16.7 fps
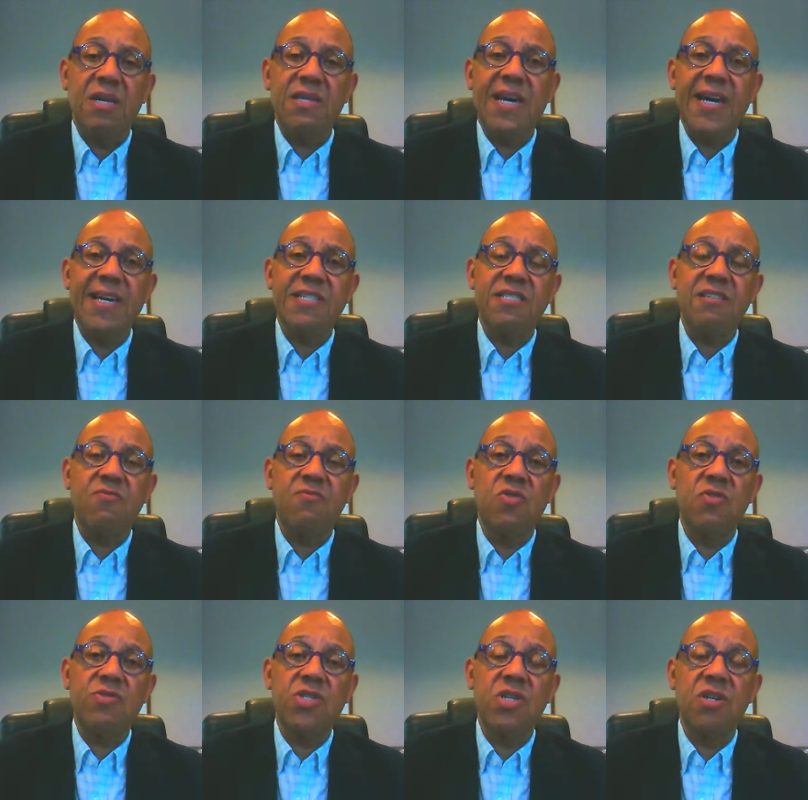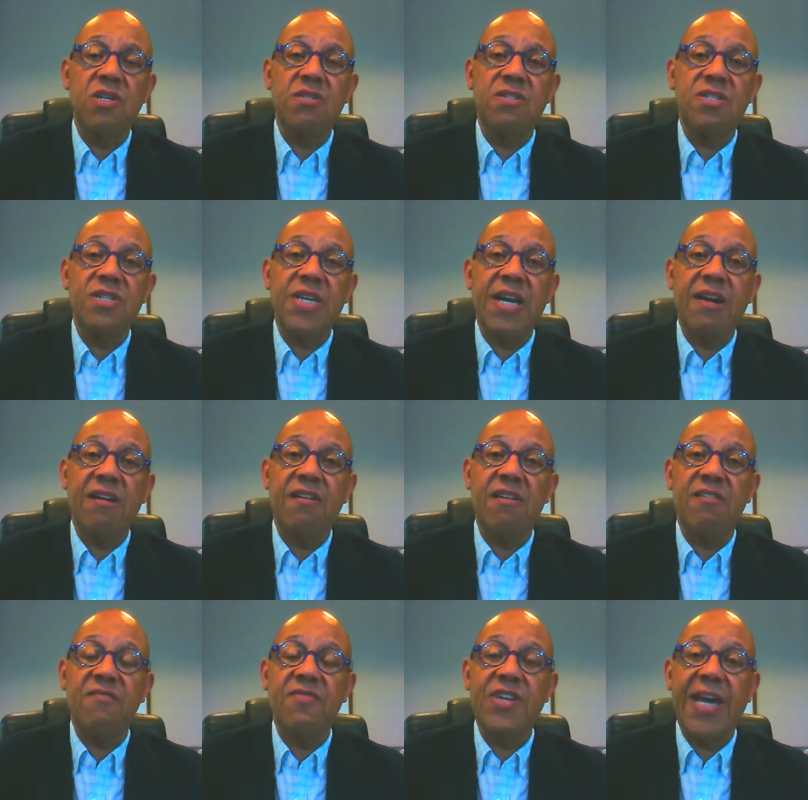Lastly, we'll turn to the
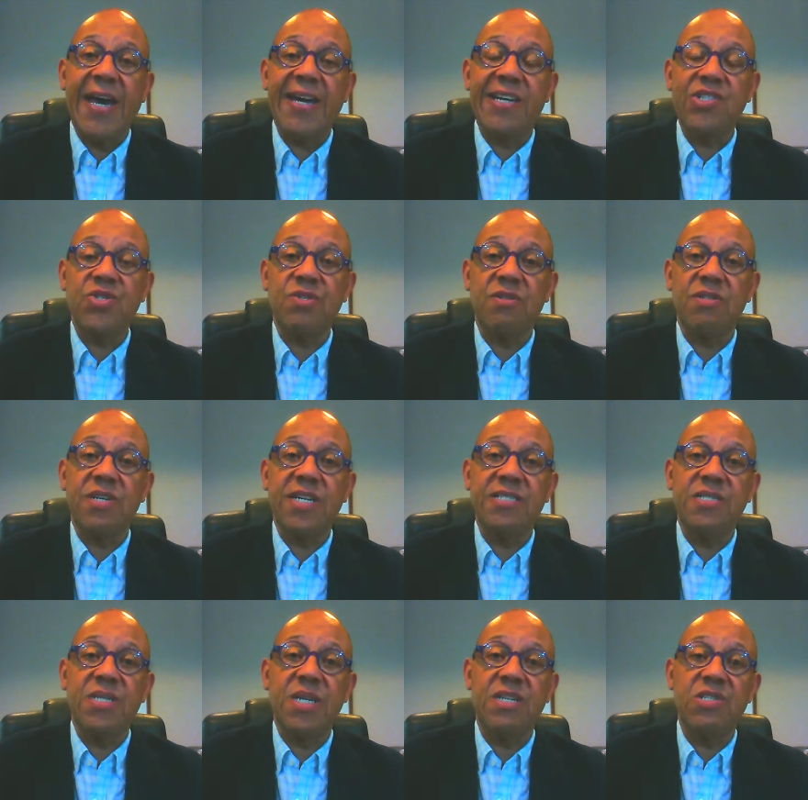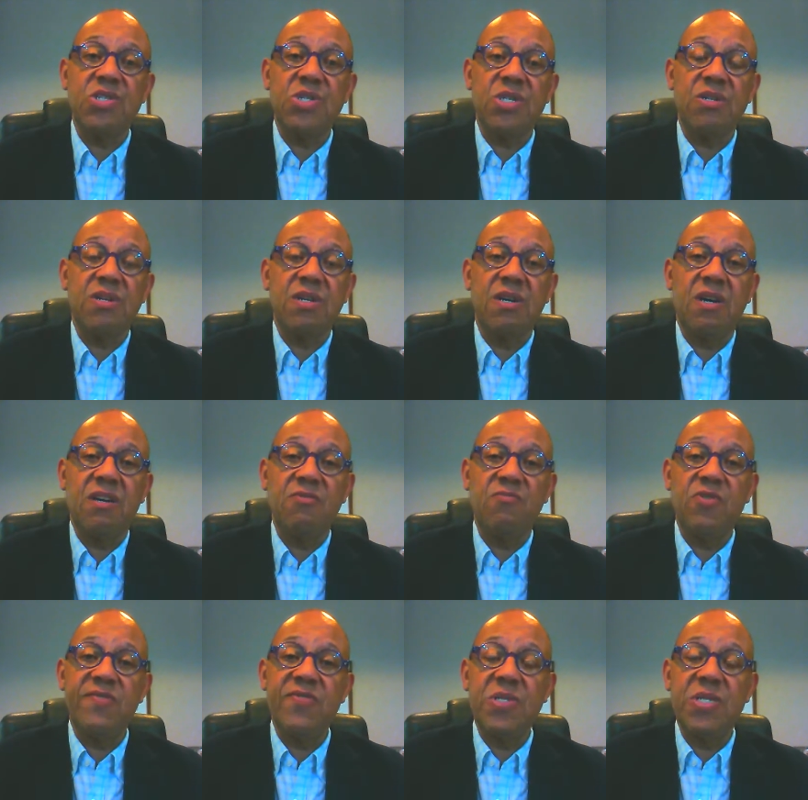area of nationalization.
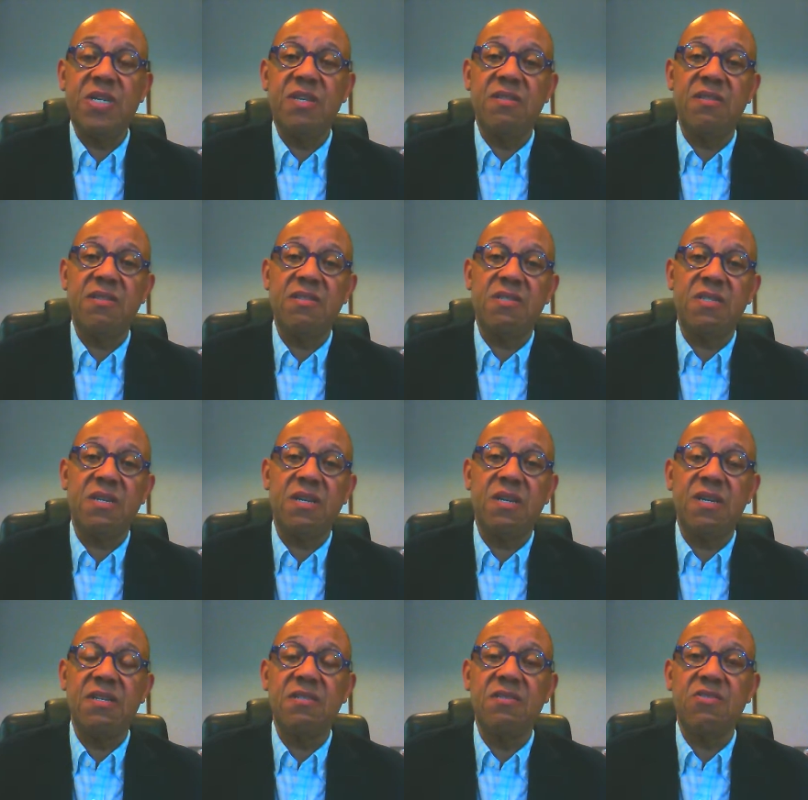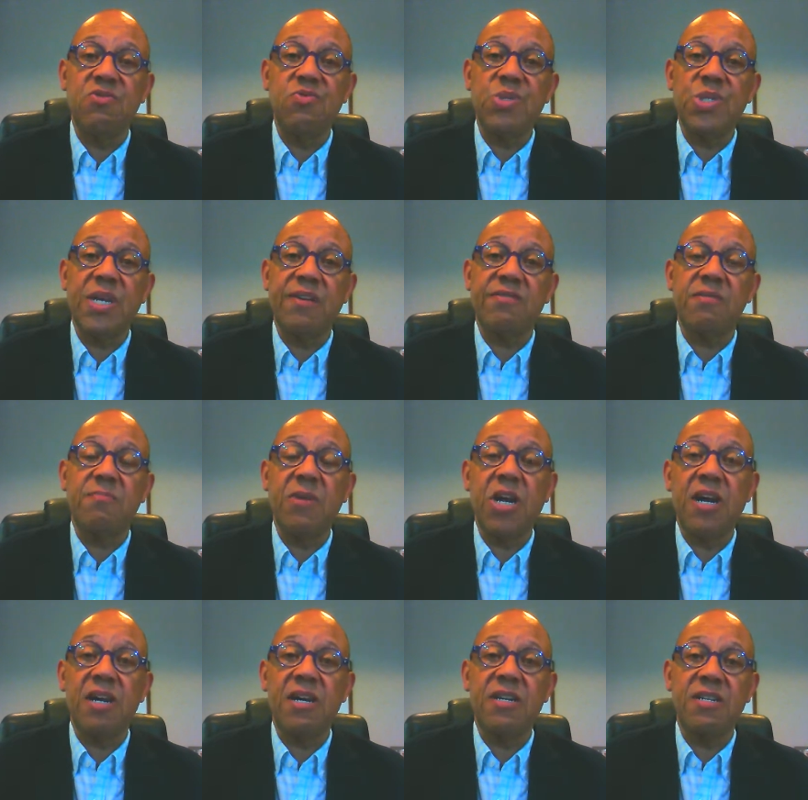We've seen this in two South
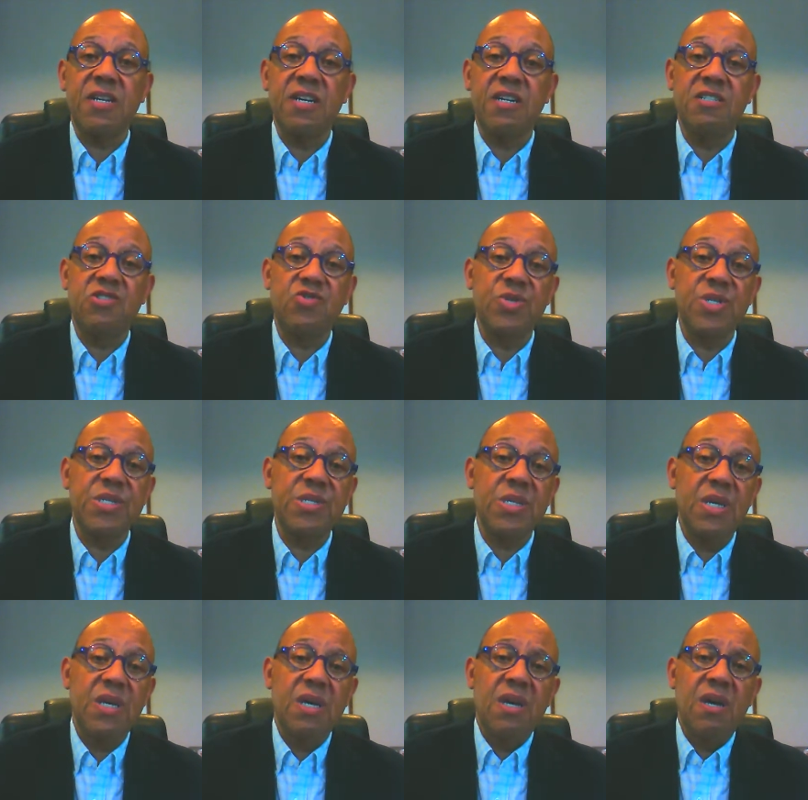American countries.